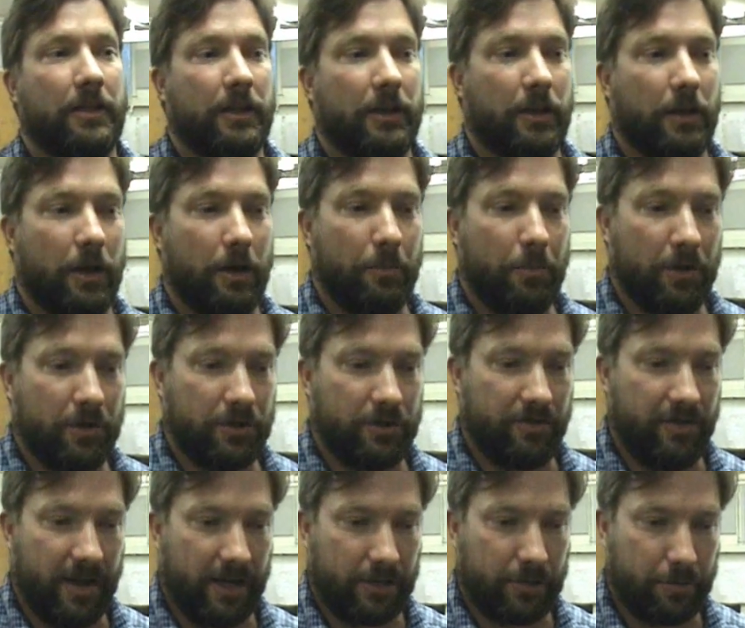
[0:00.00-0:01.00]
I think a bunch
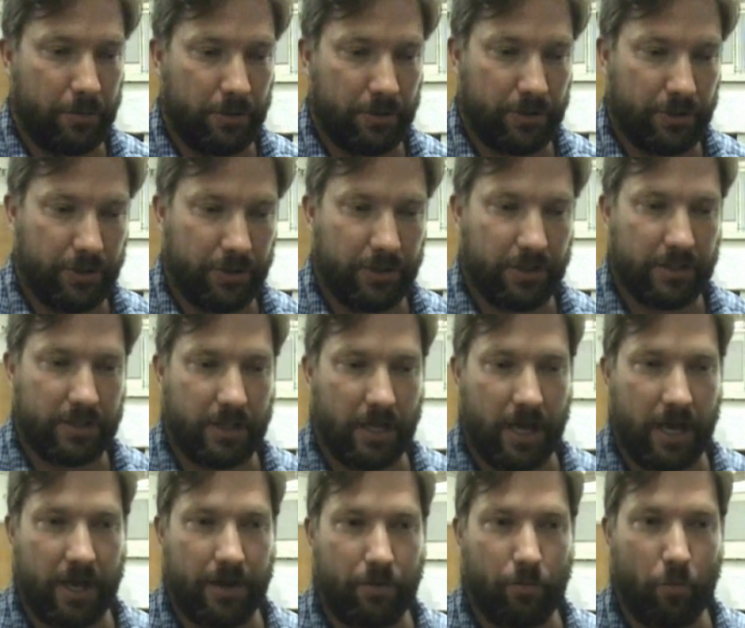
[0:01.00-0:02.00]
of experts should
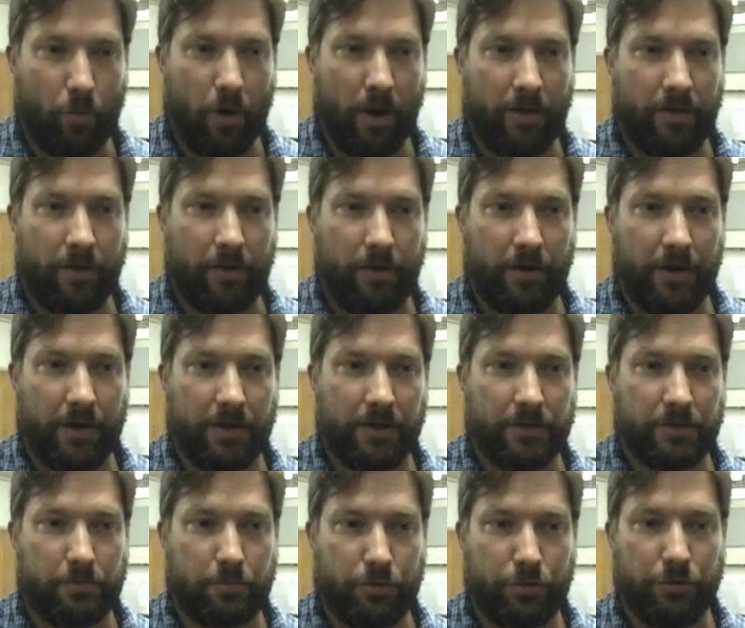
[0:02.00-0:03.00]
decide whether it
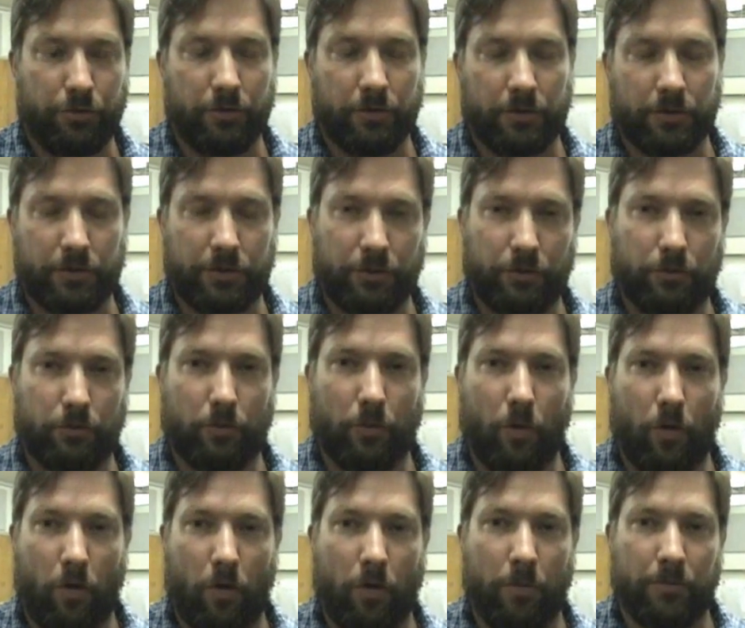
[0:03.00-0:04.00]
is prudent to
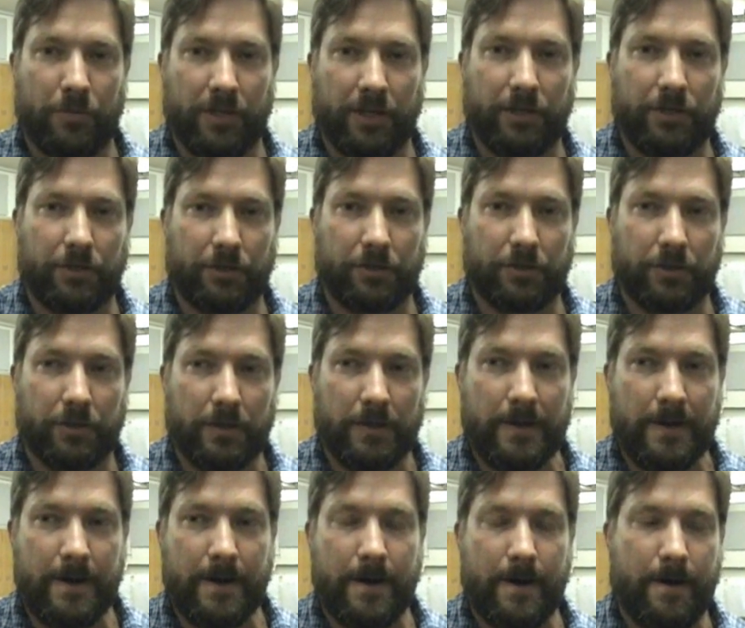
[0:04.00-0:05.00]
arm teachers.
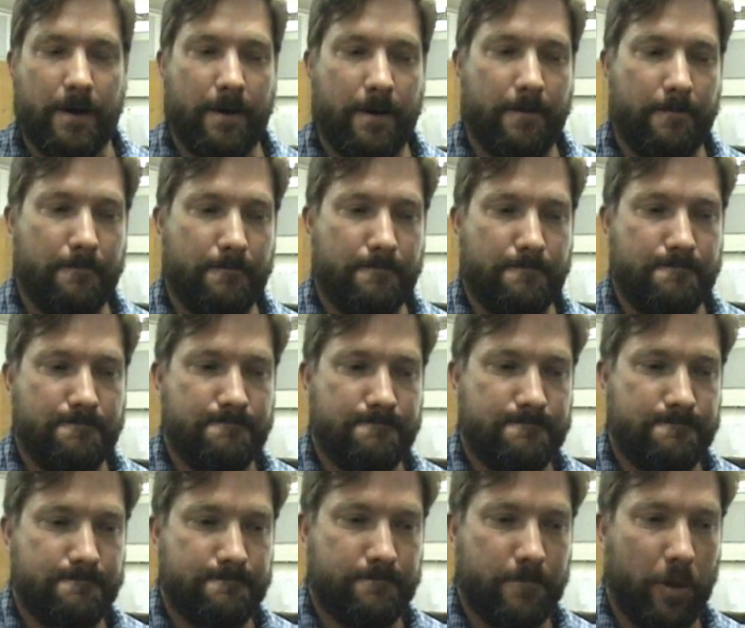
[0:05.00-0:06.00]

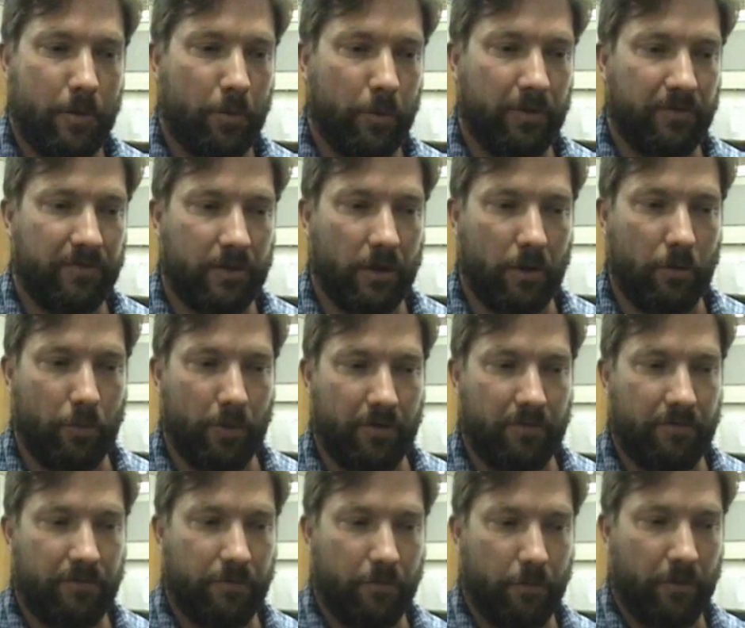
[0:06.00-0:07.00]
We've
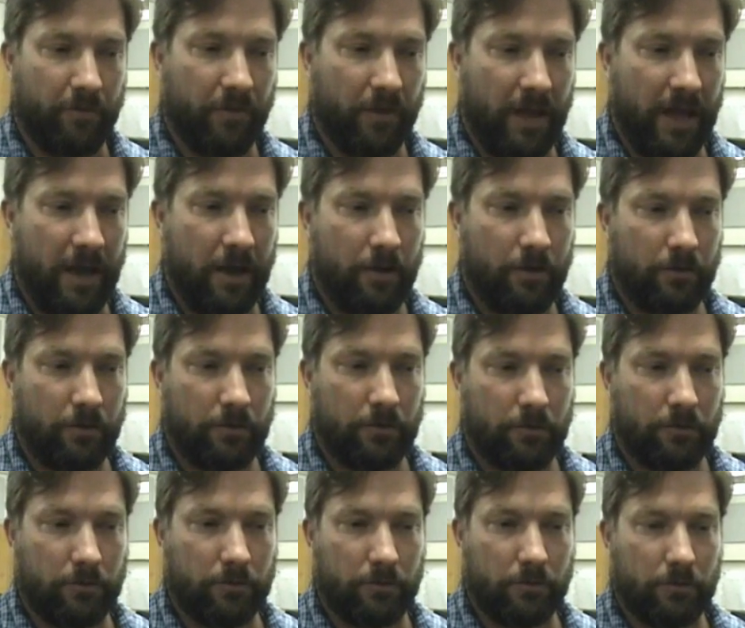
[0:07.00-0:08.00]
allowed
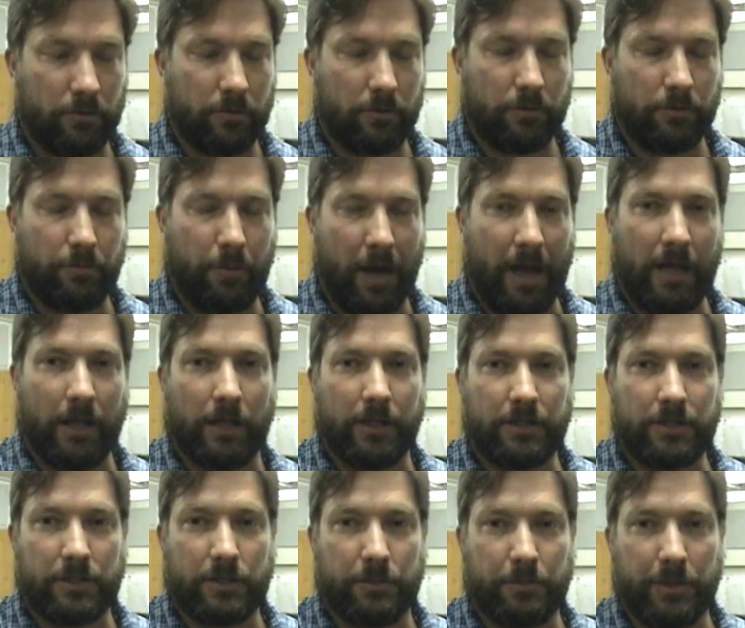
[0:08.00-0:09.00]

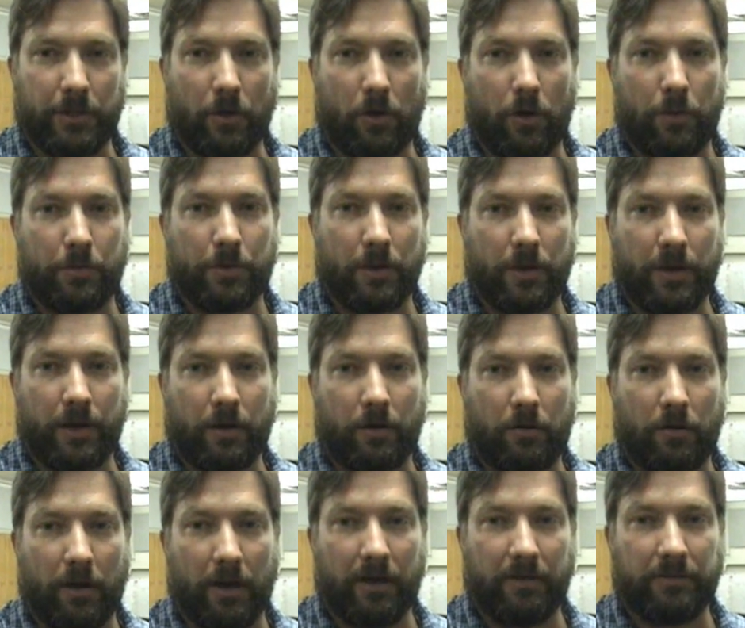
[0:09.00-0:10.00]
pilots to be armed on
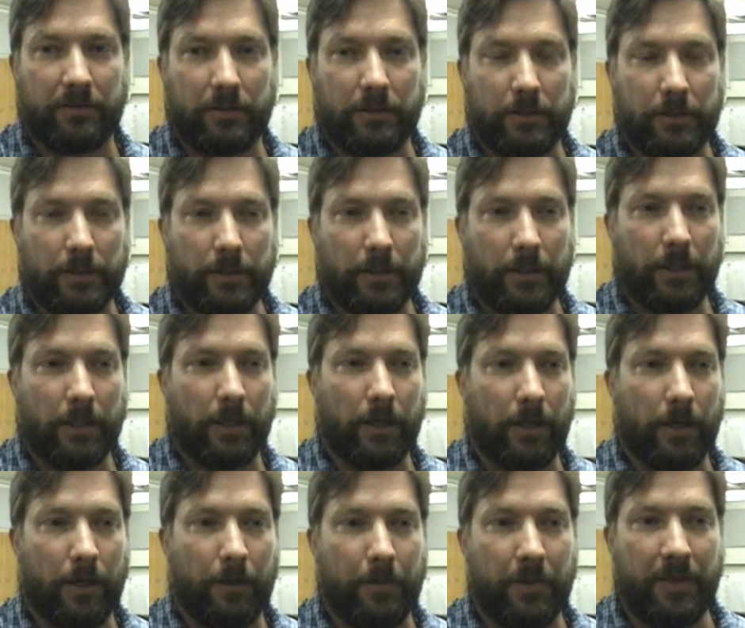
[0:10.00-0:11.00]
aircraft,
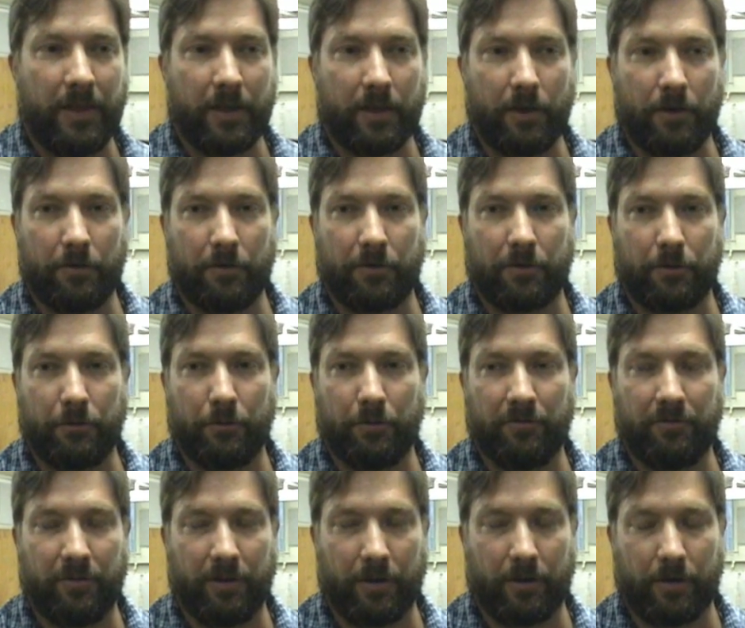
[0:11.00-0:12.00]
and they go through a
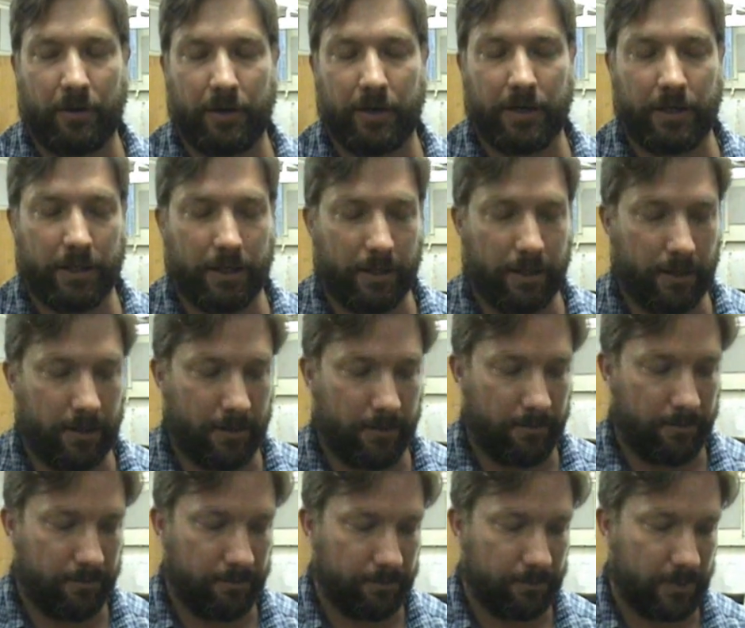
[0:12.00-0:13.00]
very
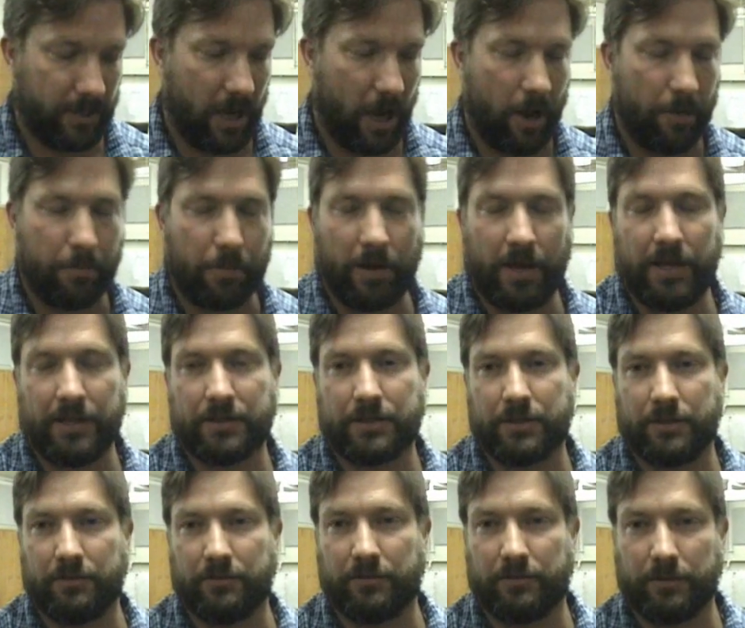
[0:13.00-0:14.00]

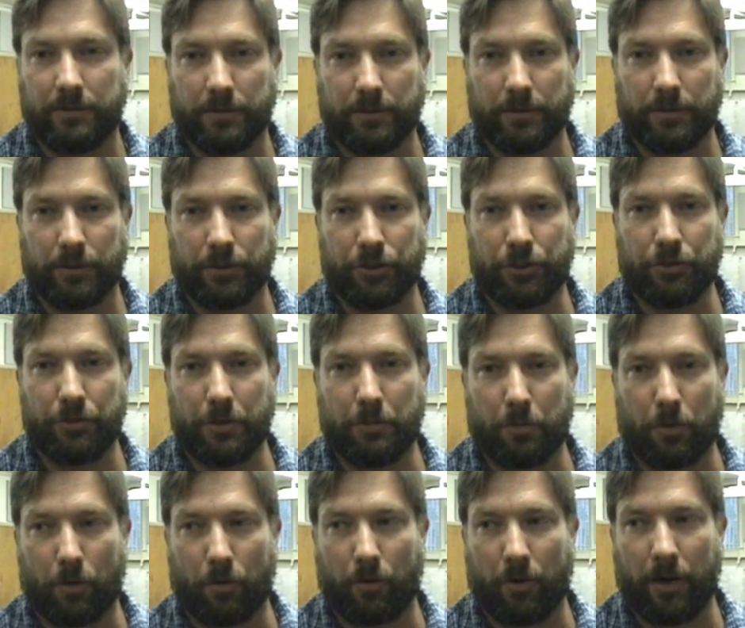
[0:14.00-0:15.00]
comprehensive shooting
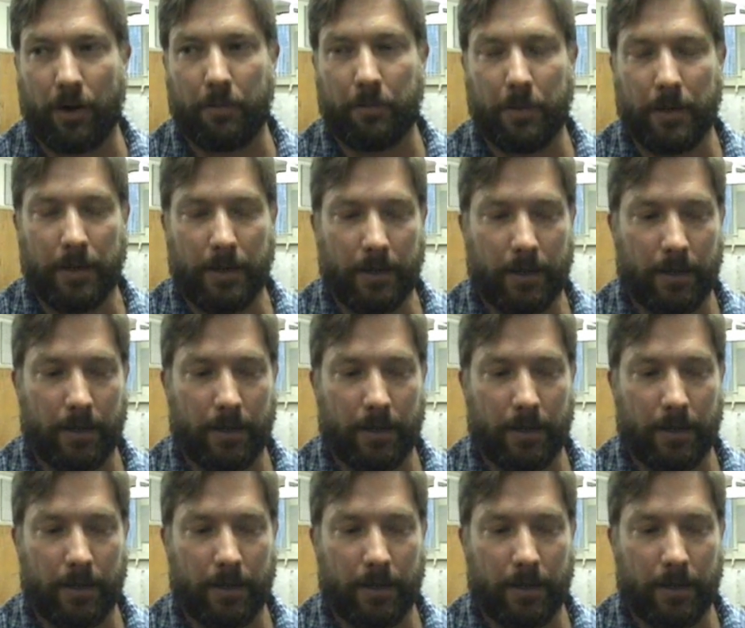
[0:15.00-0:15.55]
program.